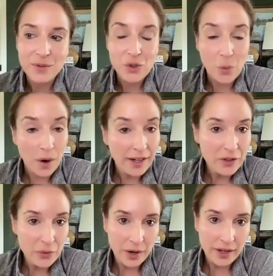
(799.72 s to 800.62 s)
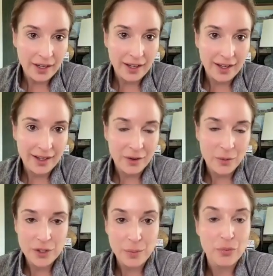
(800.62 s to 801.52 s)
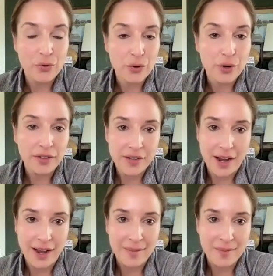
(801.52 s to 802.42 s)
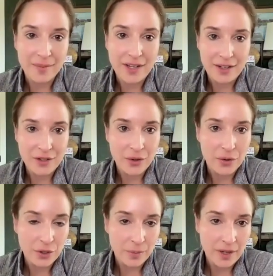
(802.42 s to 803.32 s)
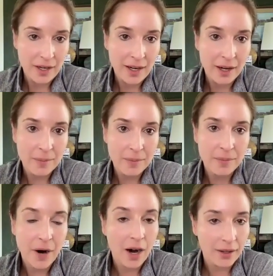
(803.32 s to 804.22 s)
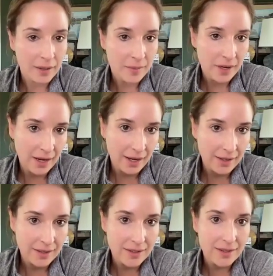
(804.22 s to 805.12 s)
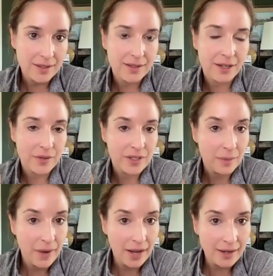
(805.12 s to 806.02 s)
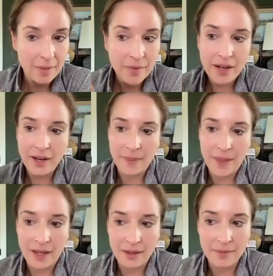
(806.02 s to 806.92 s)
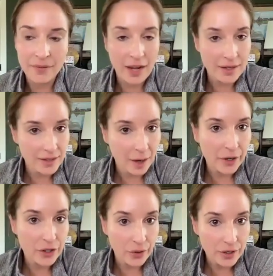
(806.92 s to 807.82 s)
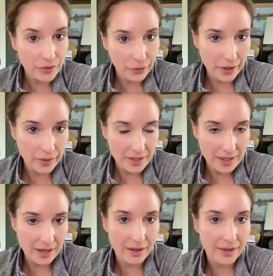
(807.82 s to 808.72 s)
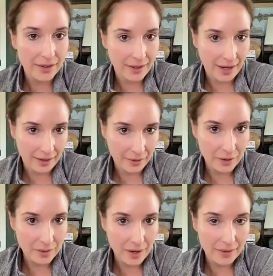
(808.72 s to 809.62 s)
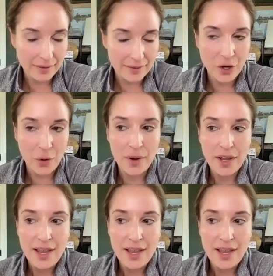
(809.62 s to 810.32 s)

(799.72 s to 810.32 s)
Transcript: 2020 was a brutal time in social media, partly because there was the pandemic, and then that summer George Floyd was killed. And then and so